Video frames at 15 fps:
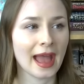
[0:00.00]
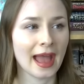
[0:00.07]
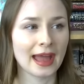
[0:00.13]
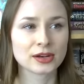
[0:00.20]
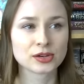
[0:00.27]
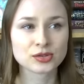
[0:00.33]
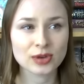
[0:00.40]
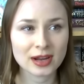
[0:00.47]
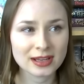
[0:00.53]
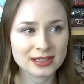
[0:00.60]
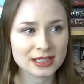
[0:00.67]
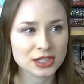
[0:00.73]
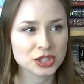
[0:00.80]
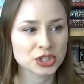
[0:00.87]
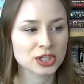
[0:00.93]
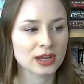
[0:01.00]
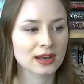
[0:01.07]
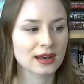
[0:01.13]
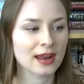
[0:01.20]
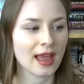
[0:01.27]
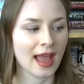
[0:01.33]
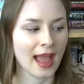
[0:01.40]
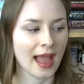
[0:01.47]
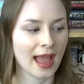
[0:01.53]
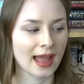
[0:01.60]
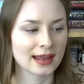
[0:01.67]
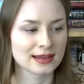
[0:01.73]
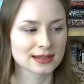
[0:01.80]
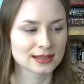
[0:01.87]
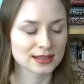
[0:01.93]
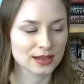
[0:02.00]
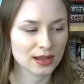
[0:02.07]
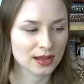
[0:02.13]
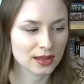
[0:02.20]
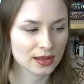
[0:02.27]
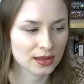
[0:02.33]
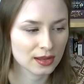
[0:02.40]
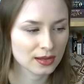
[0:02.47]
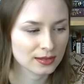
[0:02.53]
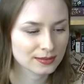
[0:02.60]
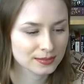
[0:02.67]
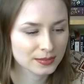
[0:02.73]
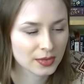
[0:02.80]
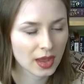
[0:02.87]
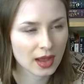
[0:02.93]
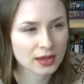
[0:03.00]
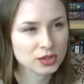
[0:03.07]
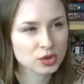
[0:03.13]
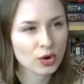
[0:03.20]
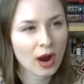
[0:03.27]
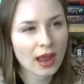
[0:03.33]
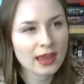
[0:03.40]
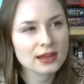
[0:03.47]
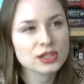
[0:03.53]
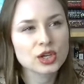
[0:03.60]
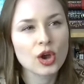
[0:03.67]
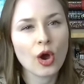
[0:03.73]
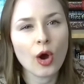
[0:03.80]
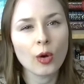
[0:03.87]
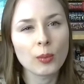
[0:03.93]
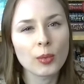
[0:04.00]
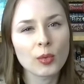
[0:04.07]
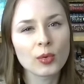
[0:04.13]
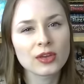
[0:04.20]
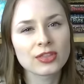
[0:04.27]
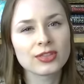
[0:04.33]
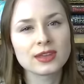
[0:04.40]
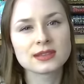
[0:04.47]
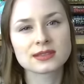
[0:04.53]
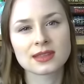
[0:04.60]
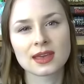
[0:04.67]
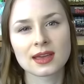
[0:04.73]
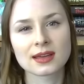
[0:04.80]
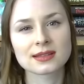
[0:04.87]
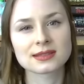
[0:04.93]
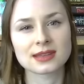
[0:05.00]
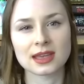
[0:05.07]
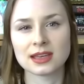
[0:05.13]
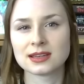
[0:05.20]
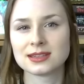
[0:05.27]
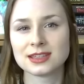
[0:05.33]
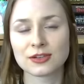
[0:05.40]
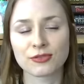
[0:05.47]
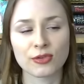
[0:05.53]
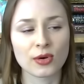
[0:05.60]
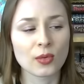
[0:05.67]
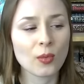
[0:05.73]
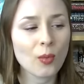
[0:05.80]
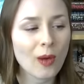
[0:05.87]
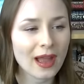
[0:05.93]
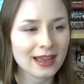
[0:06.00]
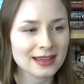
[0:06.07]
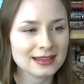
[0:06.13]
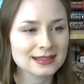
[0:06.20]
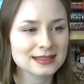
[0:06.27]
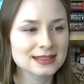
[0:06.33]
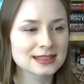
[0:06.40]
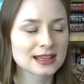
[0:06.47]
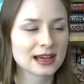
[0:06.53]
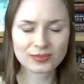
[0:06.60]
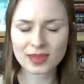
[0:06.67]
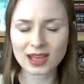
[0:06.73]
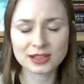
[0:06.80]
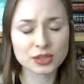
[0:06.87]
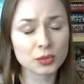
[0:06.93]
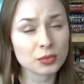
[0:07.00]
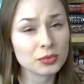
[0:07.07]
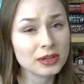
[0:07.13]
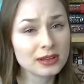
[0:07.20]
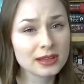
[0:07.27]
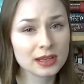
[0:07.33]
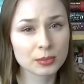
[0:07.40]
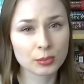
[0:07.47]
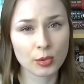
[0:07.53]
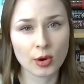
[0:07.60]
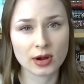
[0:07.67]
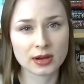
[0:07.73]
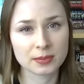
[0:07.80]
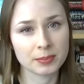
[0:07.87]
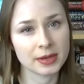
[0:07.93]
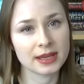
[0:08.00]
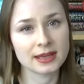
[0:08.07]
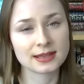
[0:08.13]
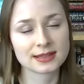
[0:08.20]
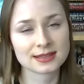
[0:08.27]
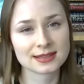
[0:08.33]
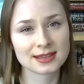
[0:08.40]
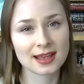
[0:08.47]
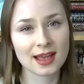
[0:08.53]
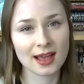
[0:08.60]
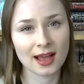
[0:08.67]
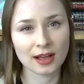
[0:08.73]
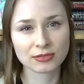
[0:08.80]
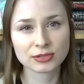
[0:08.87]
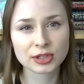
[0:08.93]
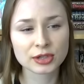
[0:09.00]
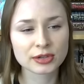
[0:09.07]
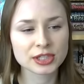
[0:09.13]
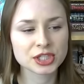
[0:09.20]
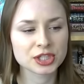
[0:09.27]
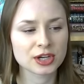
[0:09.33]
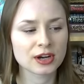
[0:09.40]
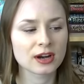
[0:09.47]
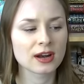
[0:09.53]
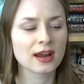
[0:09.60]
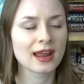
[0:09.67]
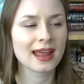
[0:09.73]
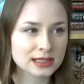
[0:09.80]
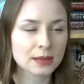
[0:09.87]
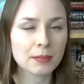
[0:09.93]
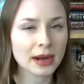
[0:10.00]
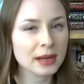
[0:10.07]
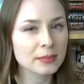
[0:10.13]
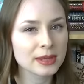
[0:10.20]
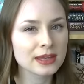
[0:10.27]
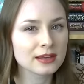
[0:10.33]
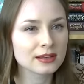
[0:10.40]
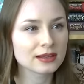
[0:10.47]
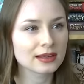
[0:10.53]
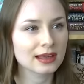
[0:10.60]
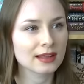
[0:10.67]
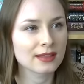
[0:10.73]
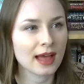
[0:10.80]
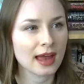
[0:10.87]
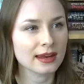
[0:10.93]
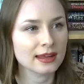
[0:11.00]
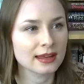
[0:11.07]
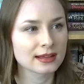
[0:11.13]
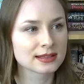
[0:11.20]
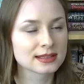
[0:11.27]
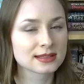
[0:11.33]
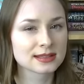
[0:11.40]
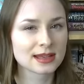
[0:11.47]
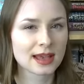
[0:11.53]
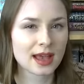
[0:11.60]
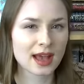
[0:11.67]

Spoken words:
and drug addiction, and trying to cope with these things in different ways. It's a really important piece of literature. It might appeal in that it's